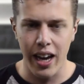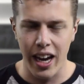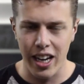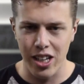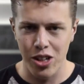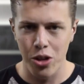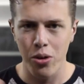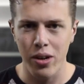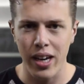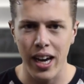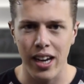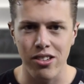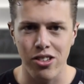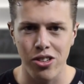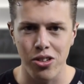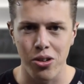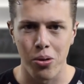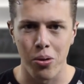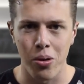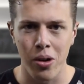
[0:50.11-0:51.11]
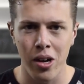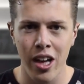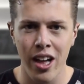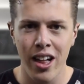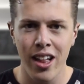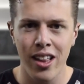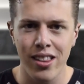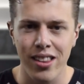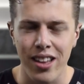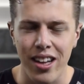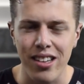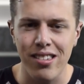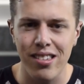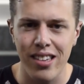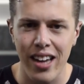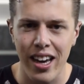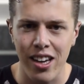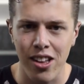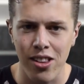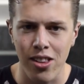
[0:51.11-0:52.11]
And you can too. Let's
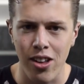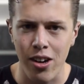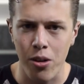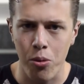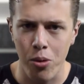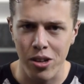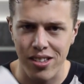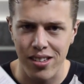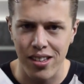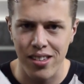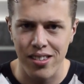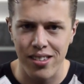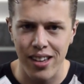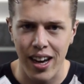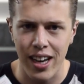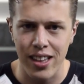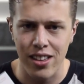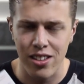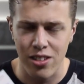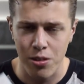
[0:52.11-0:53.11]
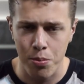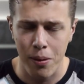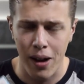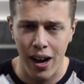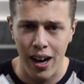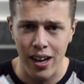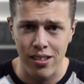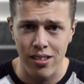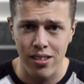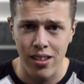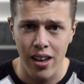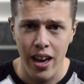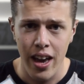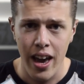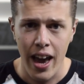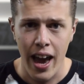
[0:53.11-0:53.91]
take a look what's inside this box,